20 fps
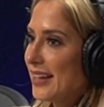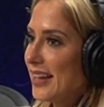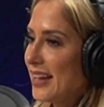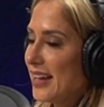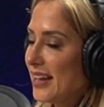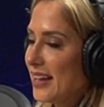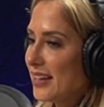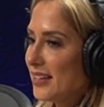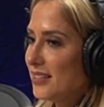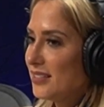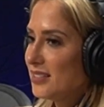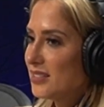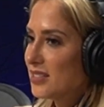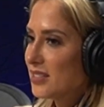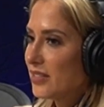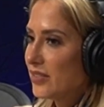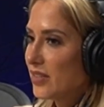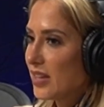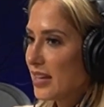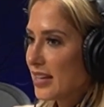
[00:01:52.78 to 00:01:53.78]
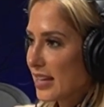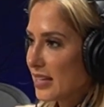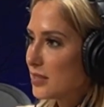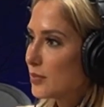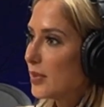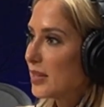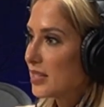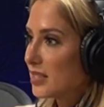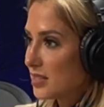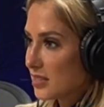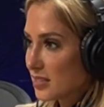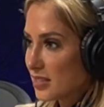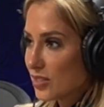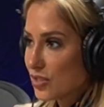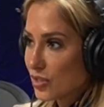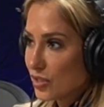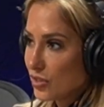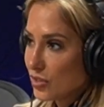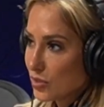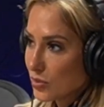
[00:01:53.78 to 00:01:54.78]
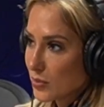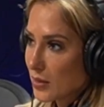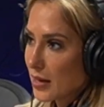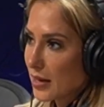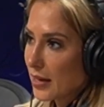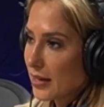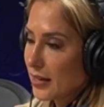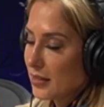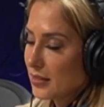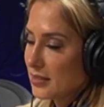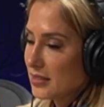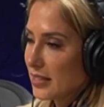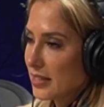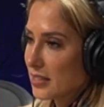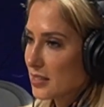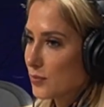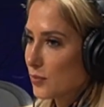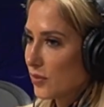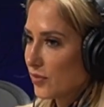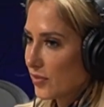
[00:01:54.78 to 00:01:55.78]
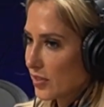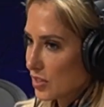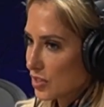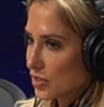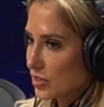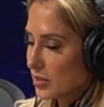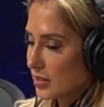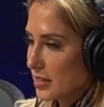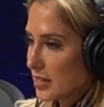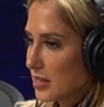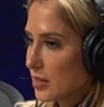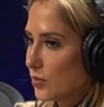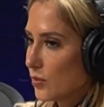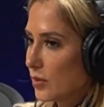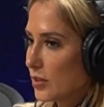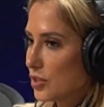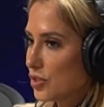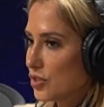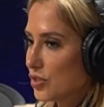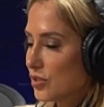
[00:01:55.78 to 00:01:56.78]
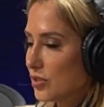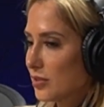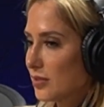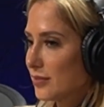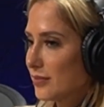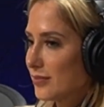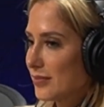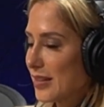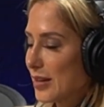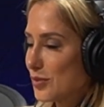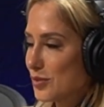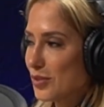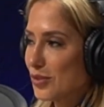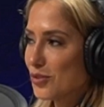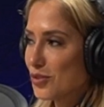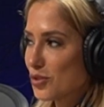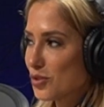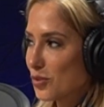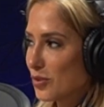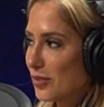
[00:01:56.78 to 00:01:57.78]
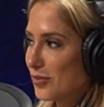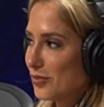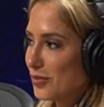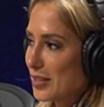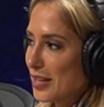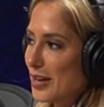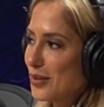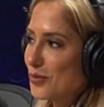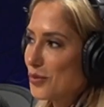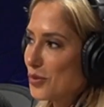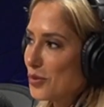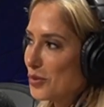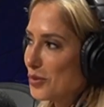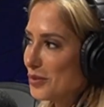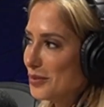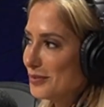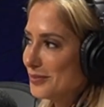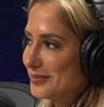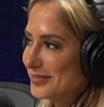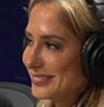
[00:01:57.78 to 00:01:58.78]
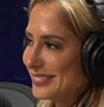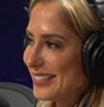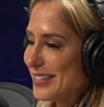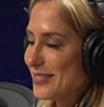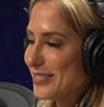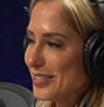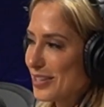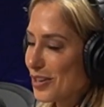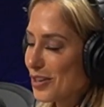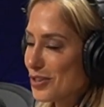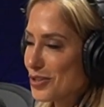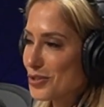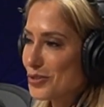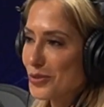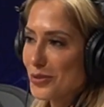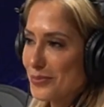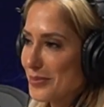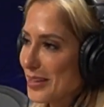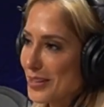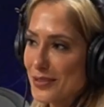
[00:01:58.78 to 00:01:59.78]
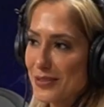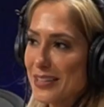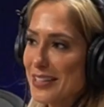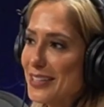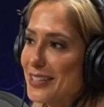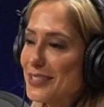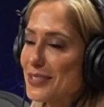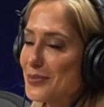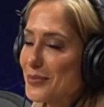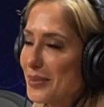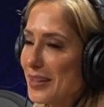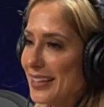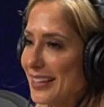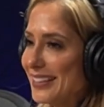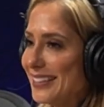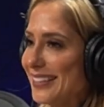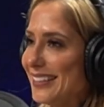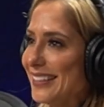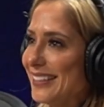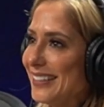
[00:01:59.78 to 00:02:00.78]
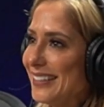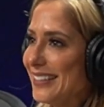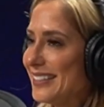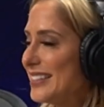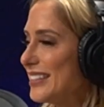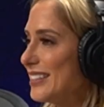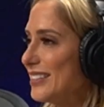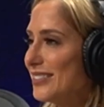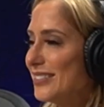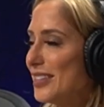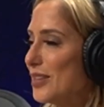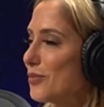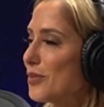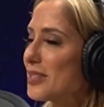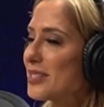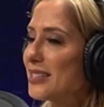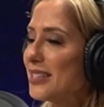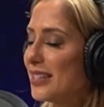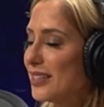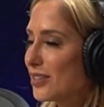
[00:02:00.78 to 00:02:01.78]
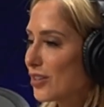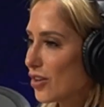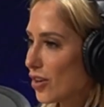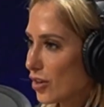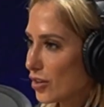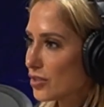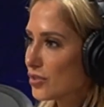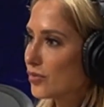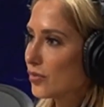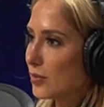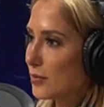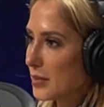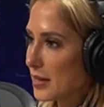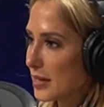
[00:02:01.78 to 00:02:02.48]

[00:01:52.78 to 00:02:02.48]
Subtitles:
and then had to make the decision, do I dance professionally, which I was a little short for that role. I mean, there are short ballerinas, but it wasn't in the cards for